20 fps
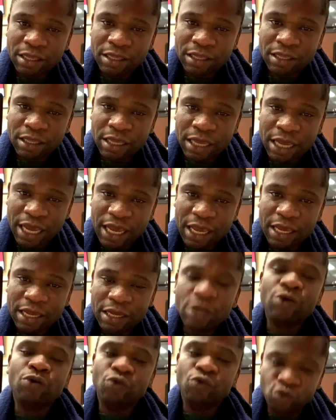Yeah?
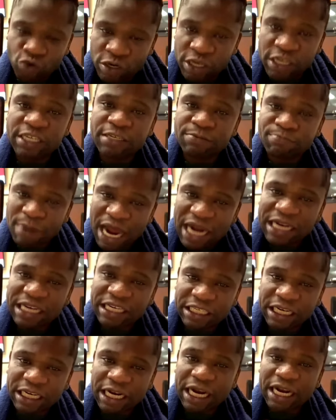You need
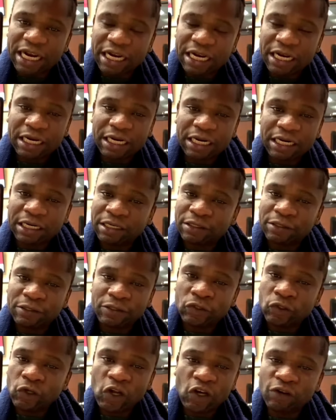manager.
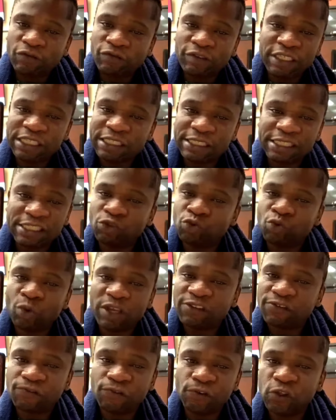None of this is
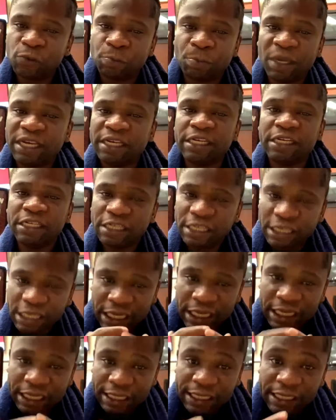wasteful spending.
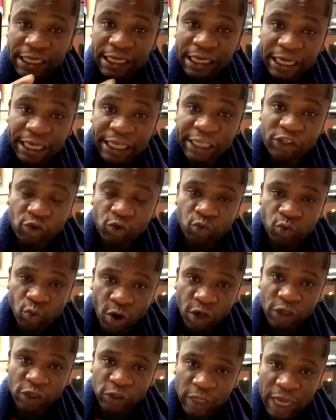It's
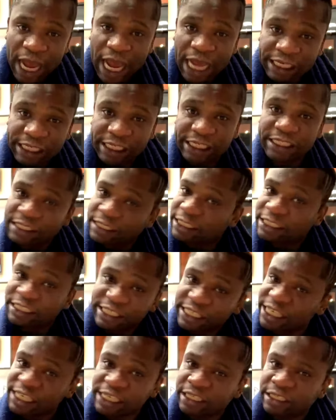what artists
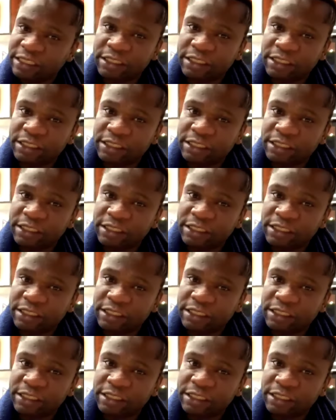need.